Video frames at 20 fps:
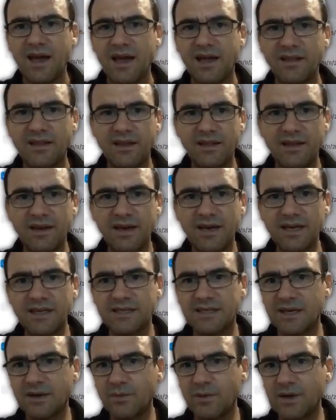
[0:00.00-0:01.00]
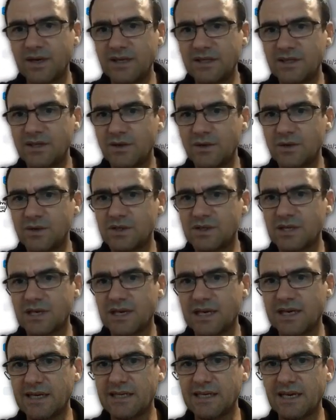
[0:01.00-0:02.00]
And then the next thing we need to do is
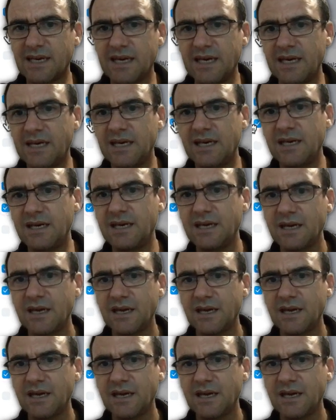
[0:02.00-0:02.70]
select any